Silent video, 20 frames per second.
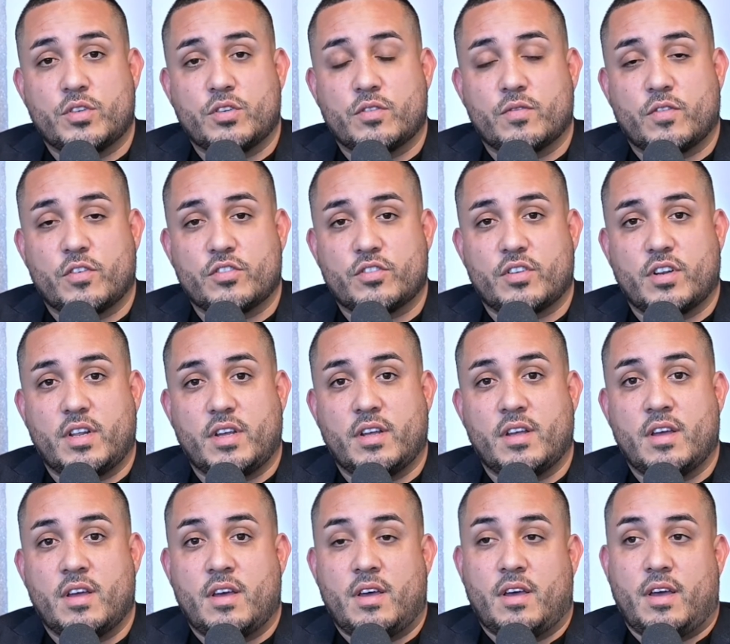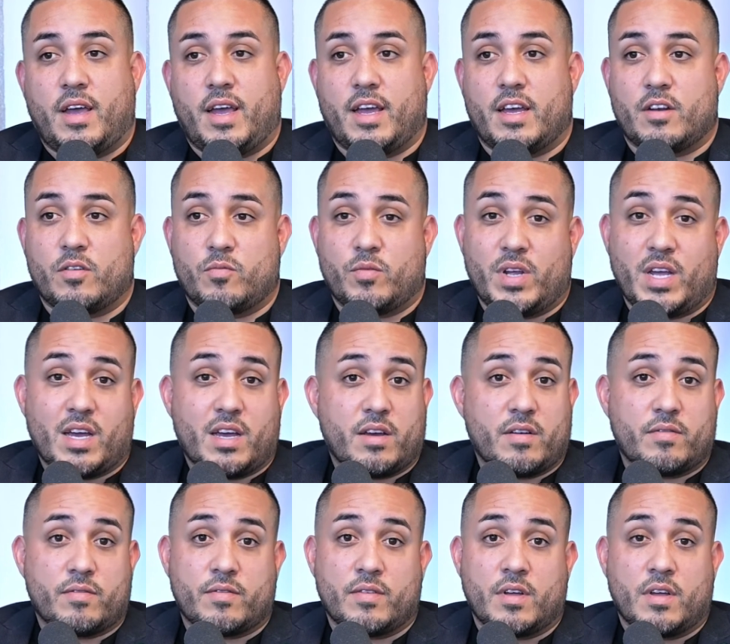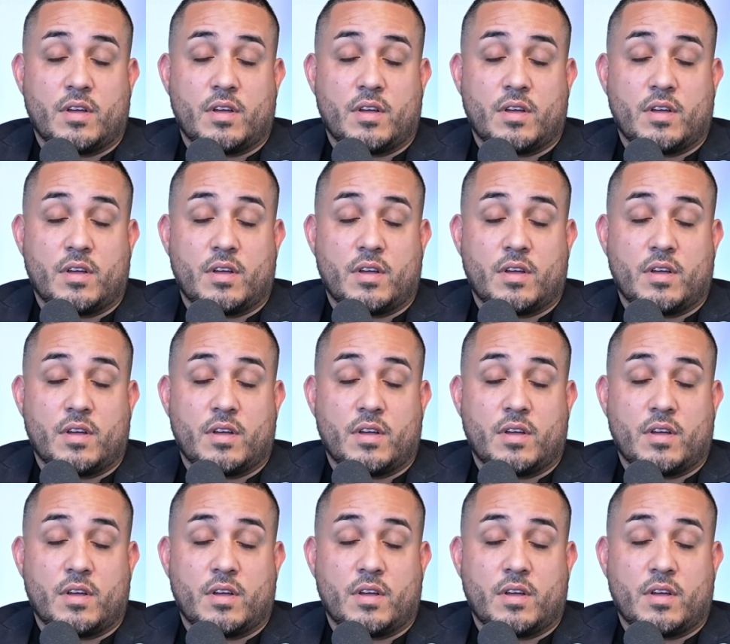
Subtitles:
University. And we have